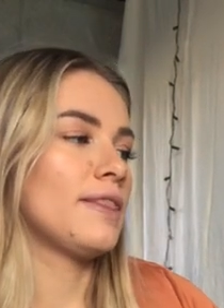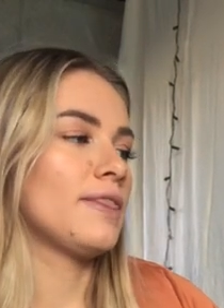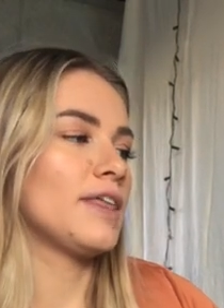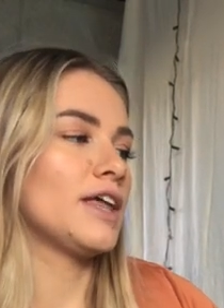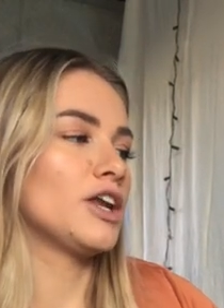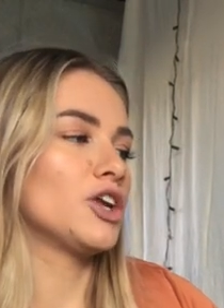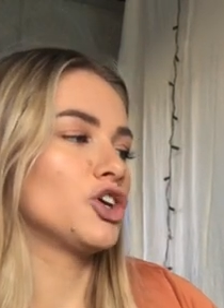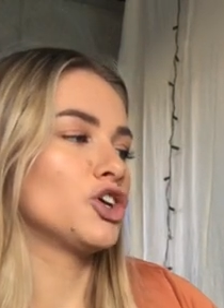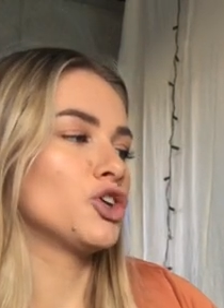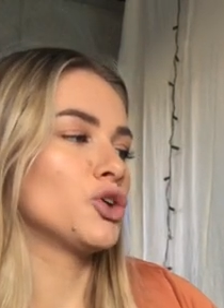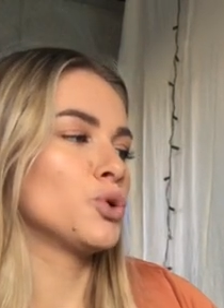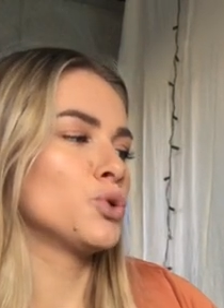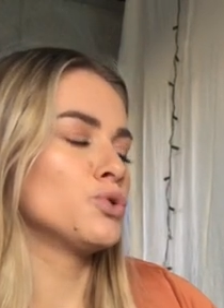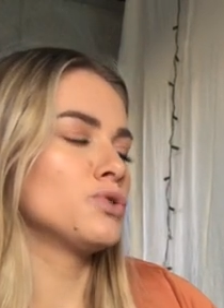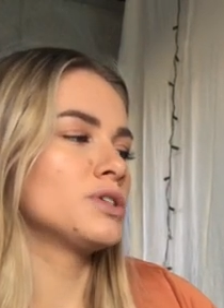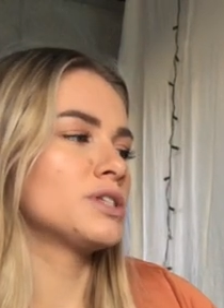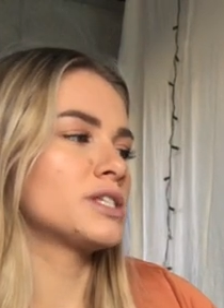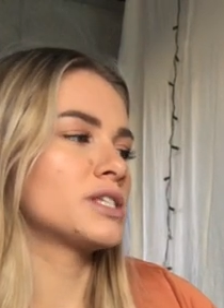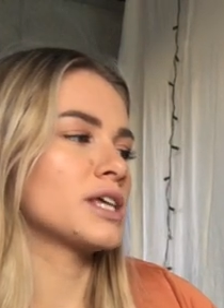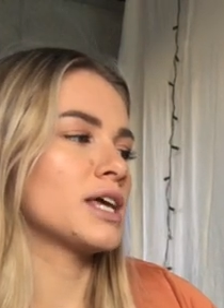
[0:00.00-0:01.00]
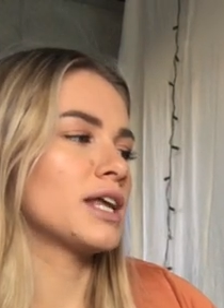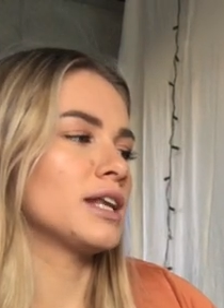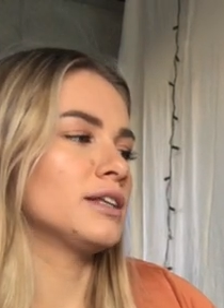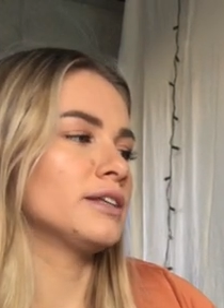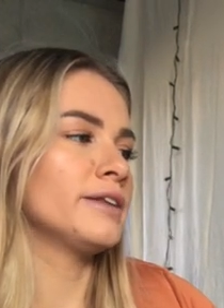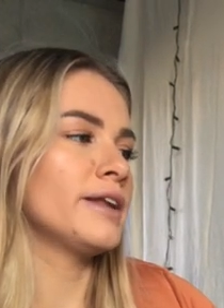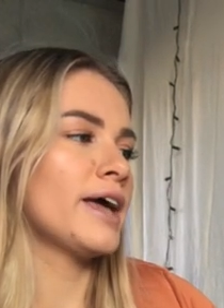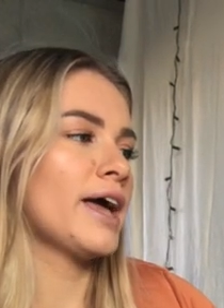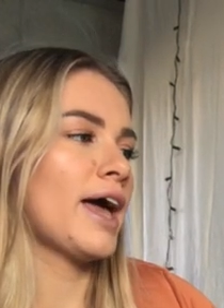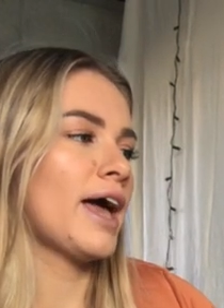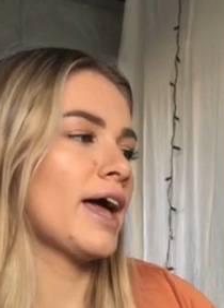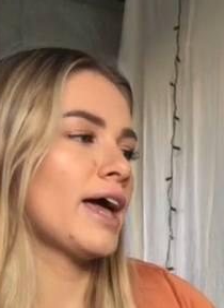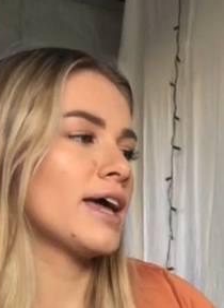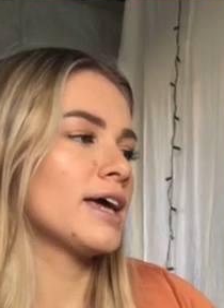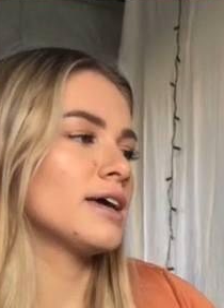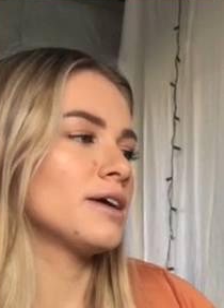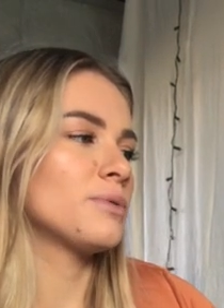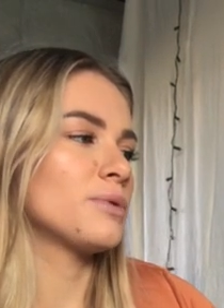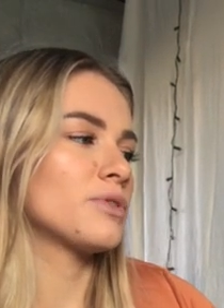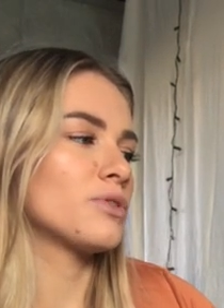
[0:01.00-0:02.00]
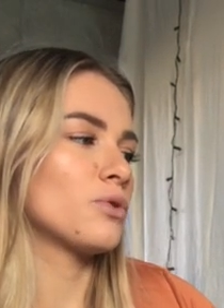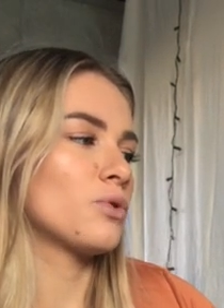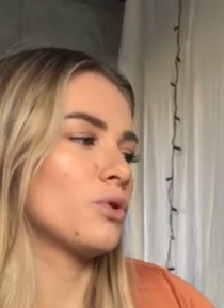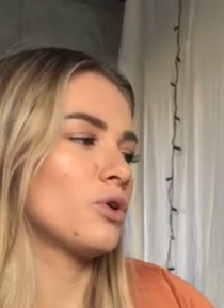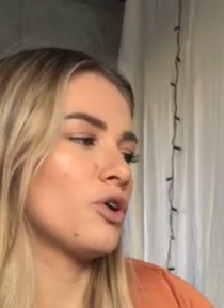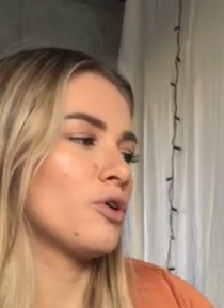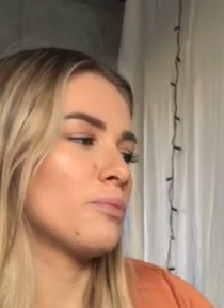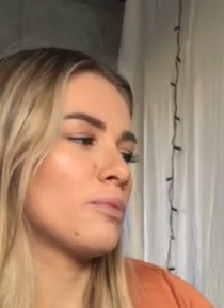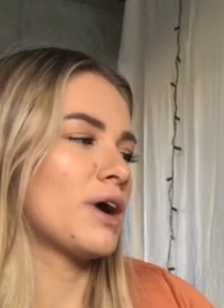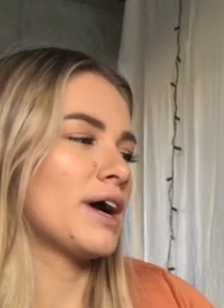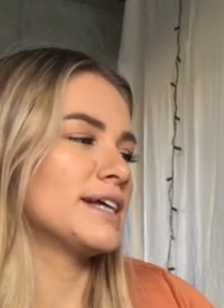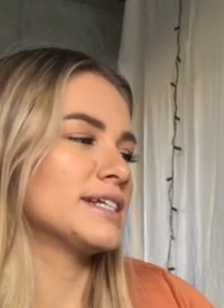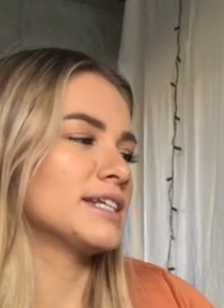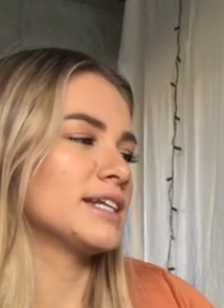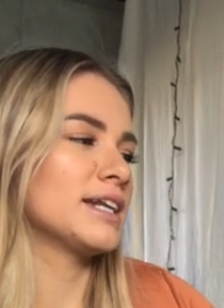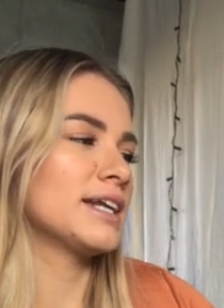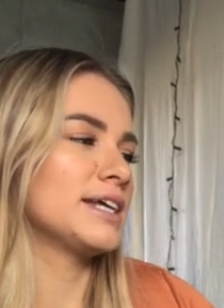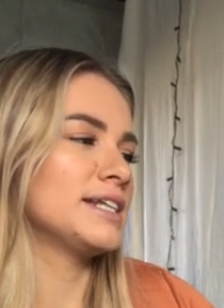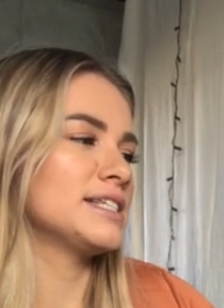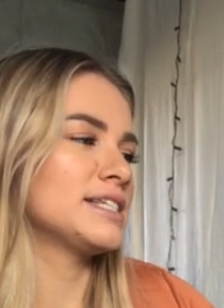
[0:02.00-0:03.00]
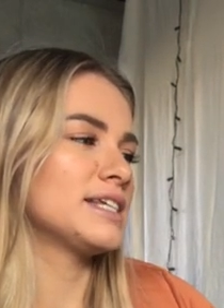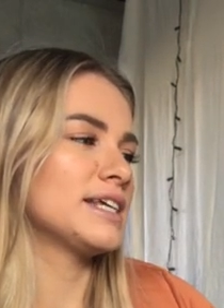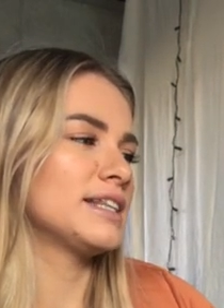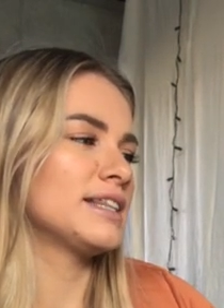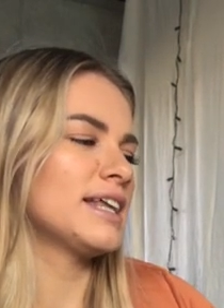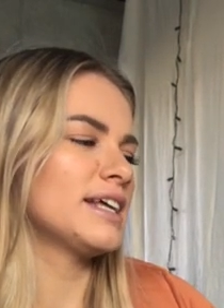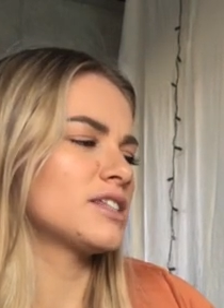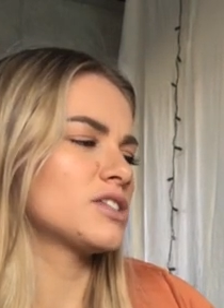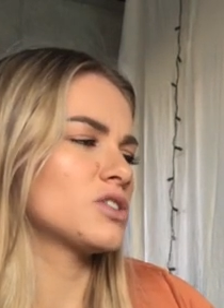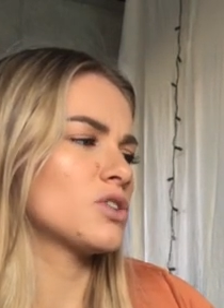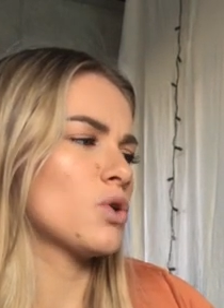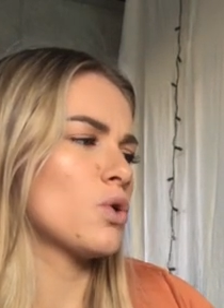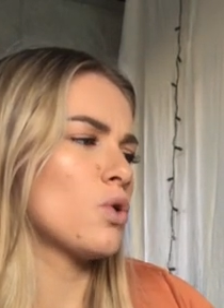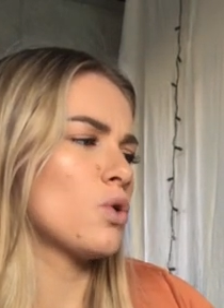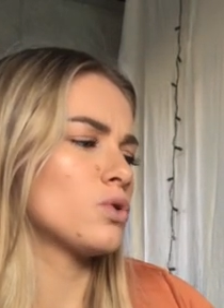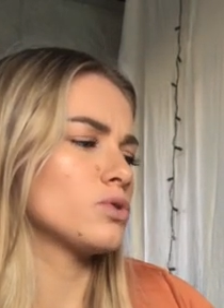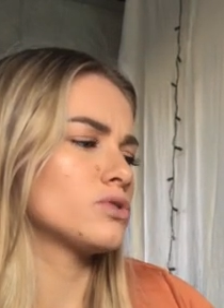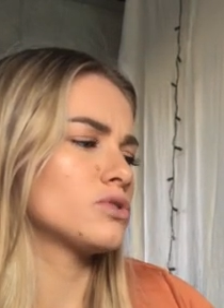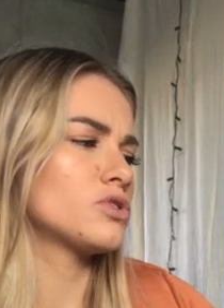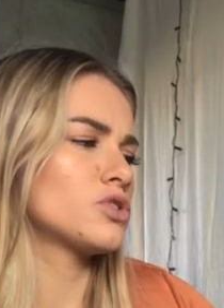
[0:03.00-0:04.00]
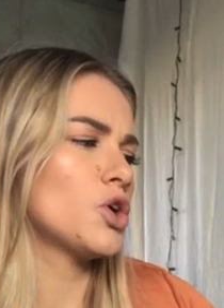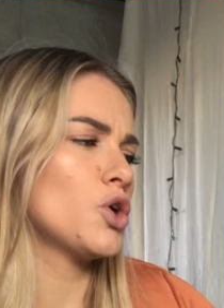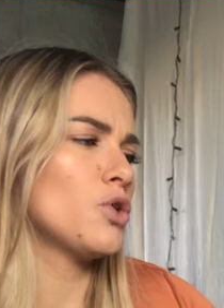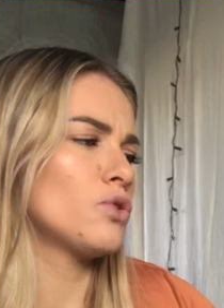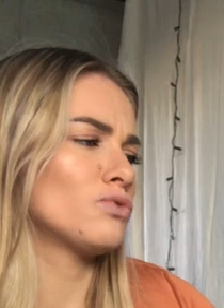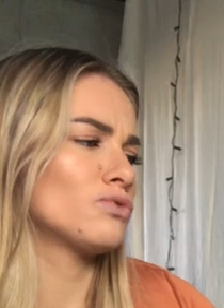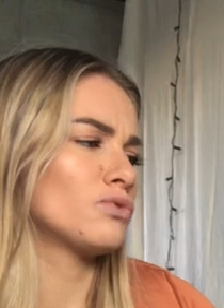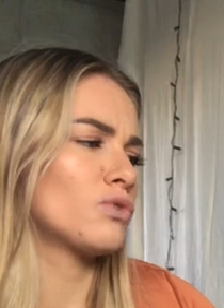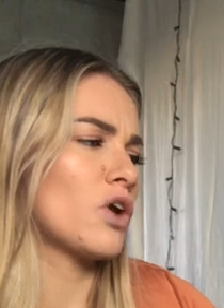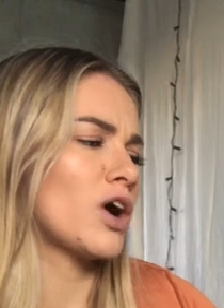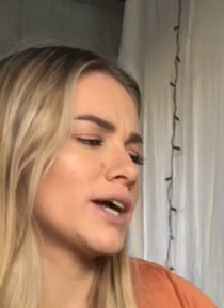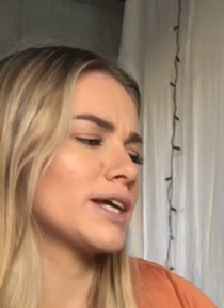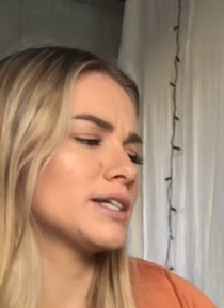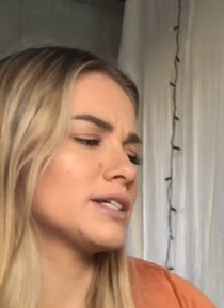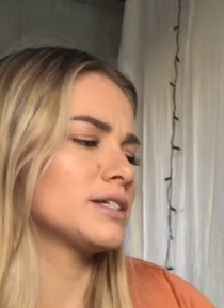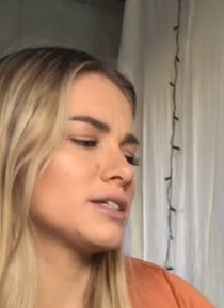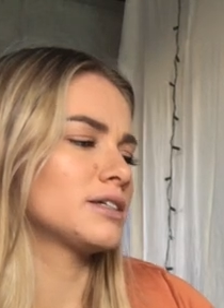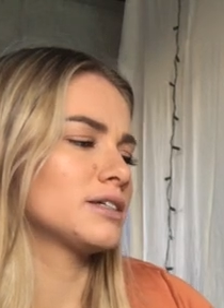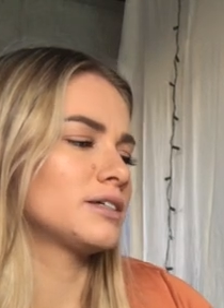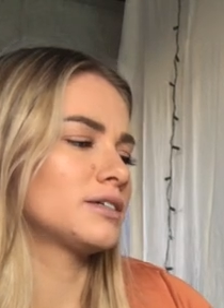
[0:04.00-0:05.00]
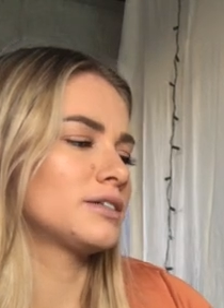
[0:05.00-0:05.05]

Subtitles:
Then Goose said, "Nay," with all her might, and Len said, "That's the horse, turn right."